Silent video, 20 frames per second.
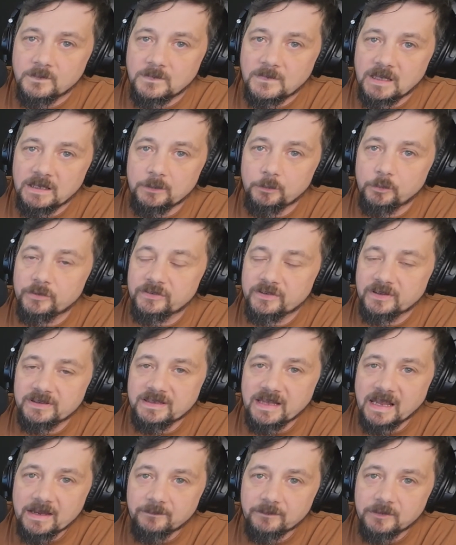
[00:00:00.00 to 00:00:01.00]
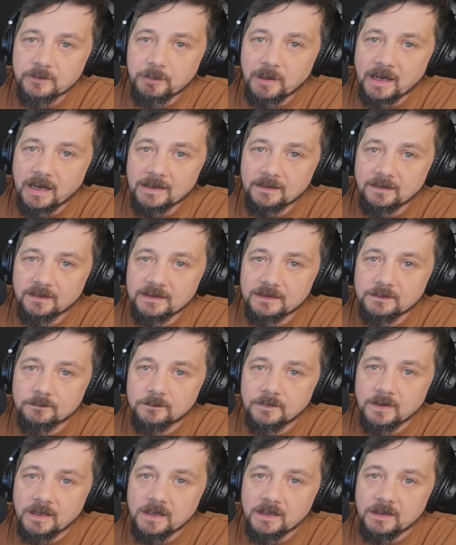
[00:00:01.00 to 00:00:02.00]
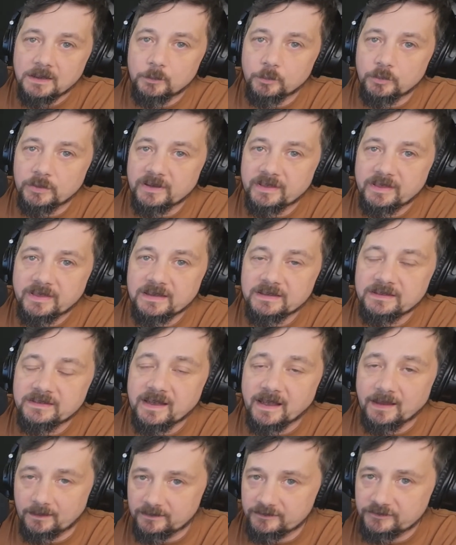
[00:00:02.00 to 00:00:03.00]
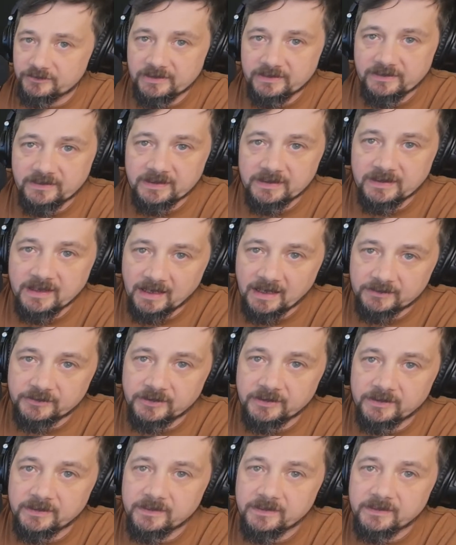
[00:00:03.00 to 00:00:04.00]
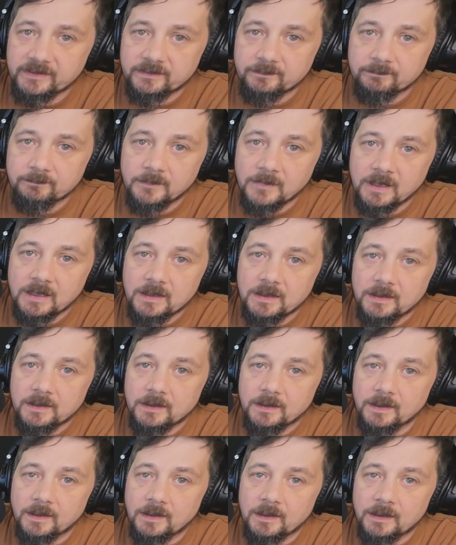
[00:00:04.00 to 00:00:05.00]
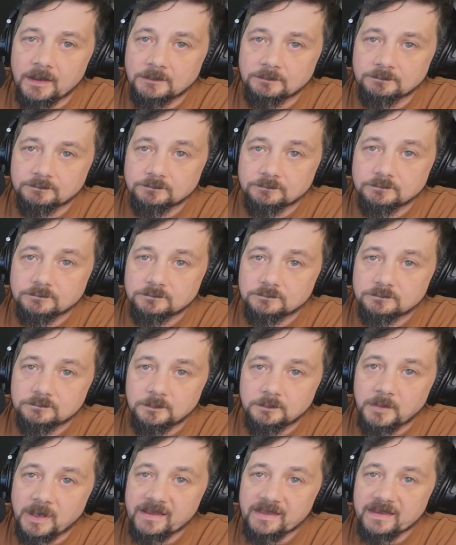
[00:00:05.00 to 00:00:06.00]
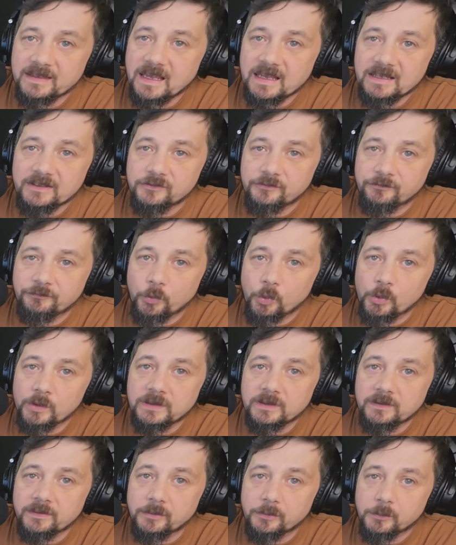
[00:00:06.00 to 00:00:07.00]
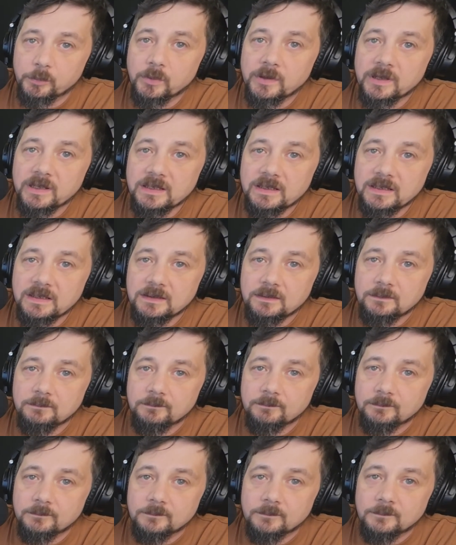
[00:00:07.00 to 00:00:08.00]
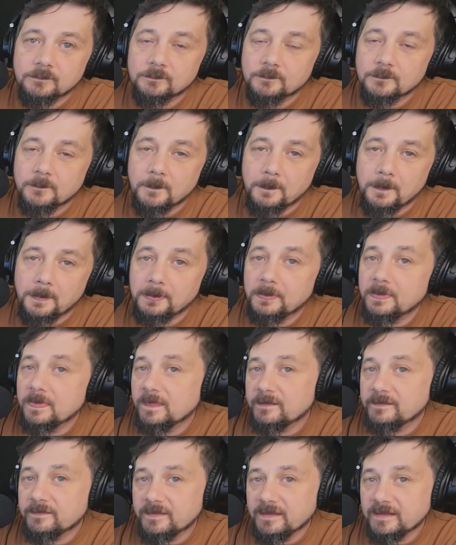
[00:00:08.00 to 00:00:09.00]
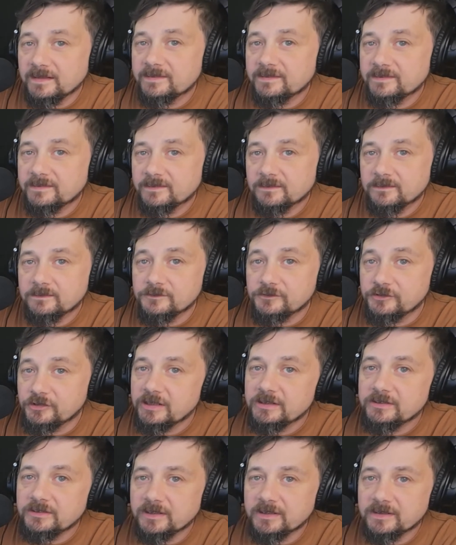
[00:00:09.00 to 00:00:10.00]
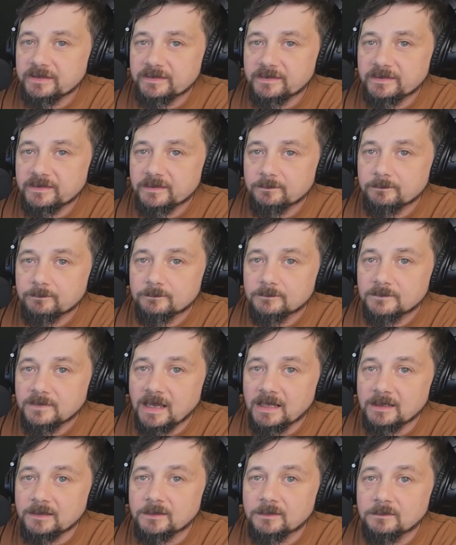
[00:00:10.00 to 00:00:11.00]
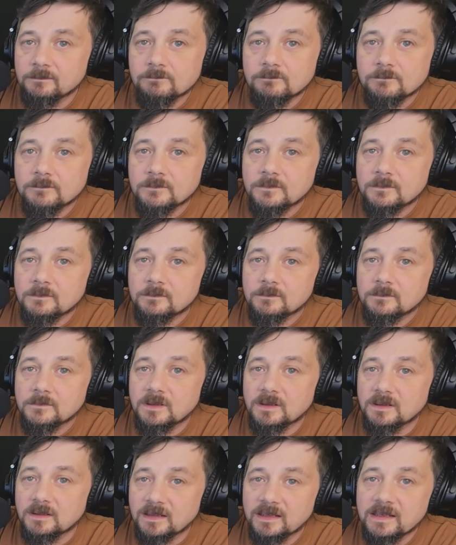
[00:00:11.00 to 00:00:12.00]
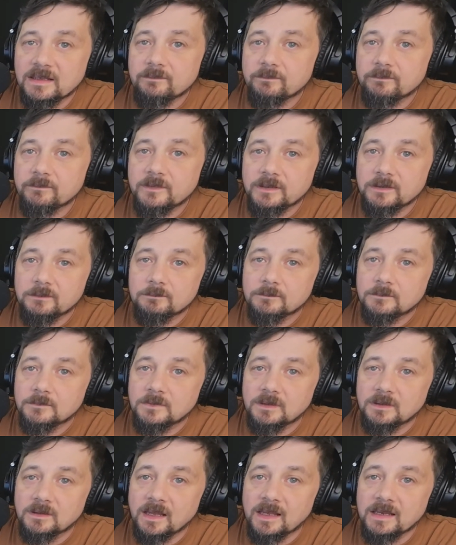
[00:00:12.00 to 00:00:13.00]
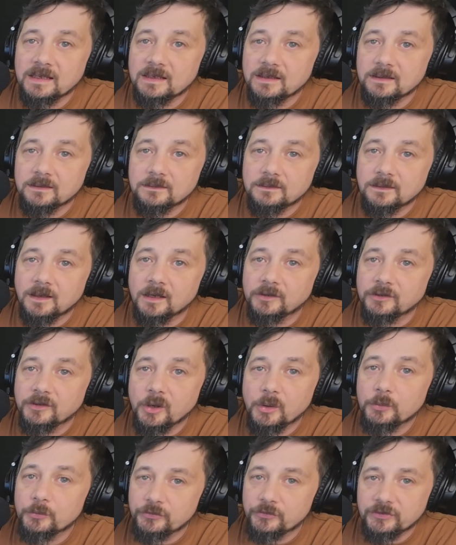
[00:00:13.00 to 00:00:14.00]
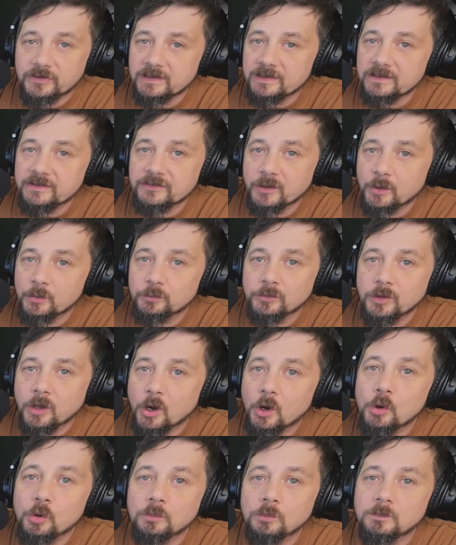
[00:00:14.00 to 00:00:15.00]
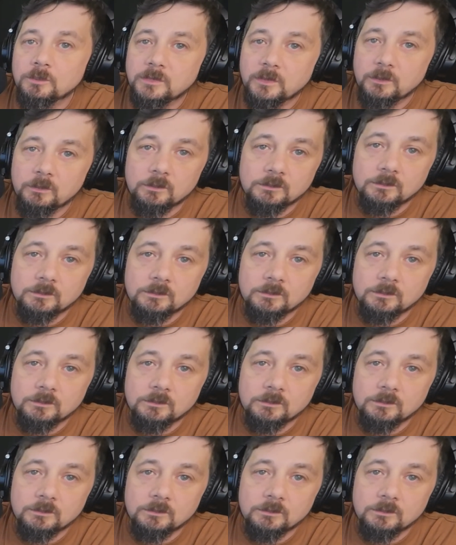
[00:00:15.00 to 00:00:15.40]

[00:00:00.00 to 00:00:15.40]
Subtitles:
He was a Navy pilot with intelligence connections. By the age 43, this genius had lived like a ghost in his own home